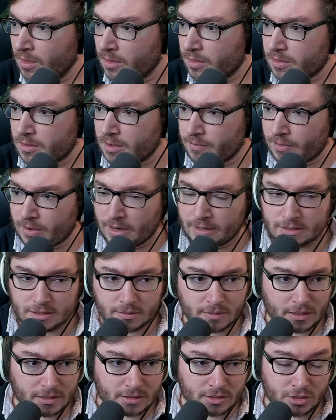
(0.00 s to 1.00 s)
The other item
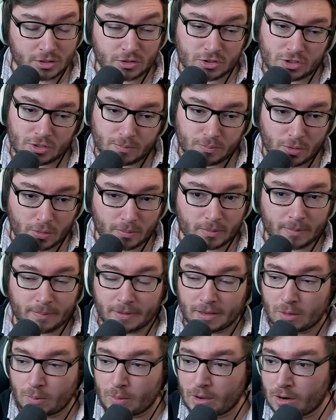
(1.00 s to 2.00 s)
that you should probably be
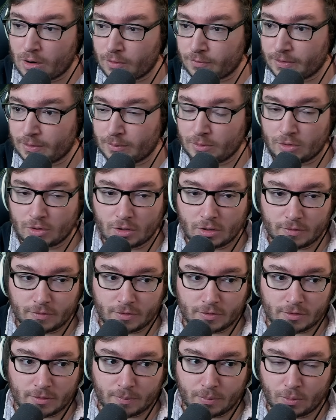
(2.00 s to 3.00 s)
aware of, none of the
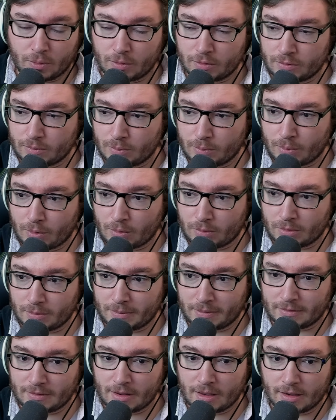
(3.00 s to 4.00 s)
supports will probably be
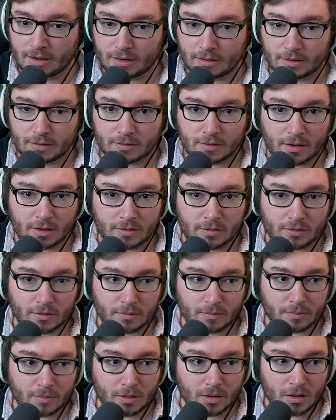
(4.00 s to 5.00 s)
taking this
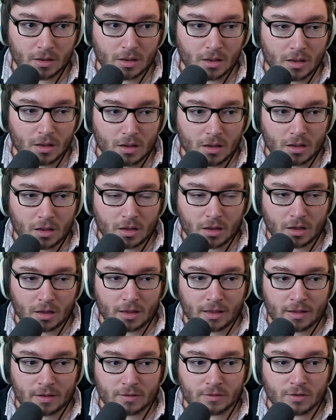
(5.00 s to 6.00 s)
item.
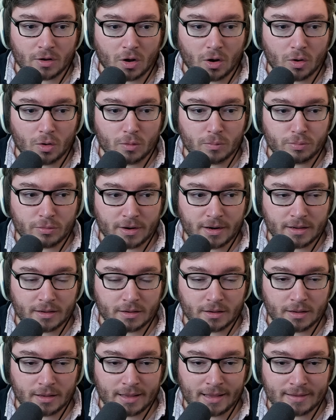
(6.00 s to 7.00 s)
It's Hole
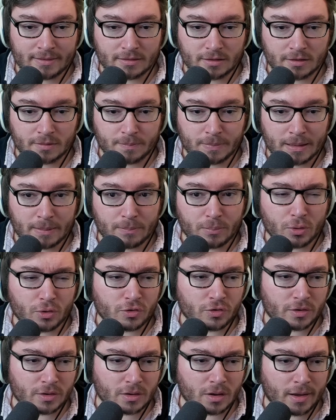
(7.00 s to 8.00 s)
Breaker. It's a split
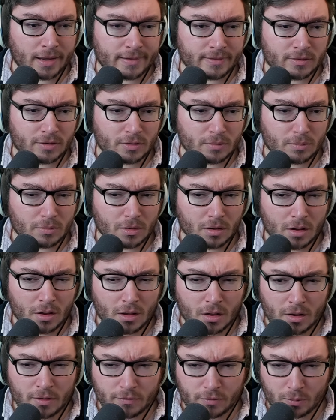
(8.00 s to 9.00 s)
pushing item.
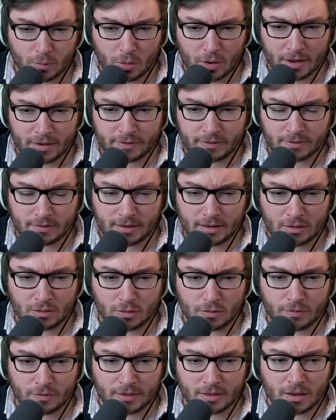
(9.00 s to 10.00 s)
From what I've seen
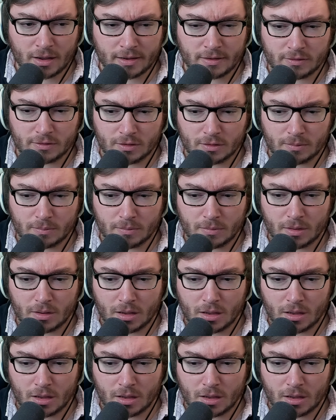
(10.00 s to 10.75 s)
of the item,